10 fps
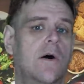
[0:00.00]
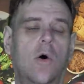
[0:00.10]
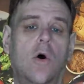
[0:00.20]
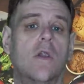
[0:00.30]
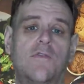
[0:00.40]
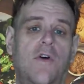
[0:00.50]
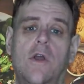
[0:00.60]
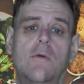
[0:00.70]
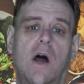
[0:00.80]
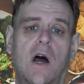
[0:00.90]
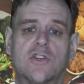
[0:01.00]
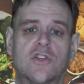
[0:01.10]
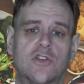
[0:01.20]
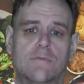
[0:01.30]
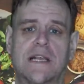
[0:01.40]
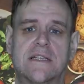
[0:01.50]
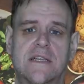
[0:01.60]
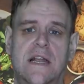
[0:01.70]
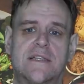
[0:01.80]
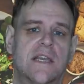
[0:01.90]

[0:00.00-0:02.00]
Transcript: all of whom are to some extent